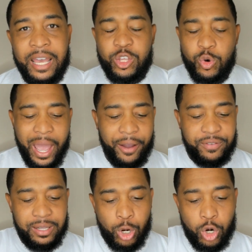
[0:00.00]
You
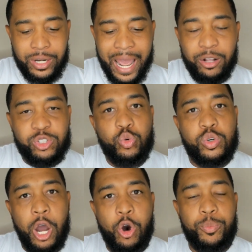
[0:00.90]
have learned how to
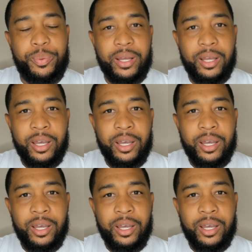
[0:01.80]
cope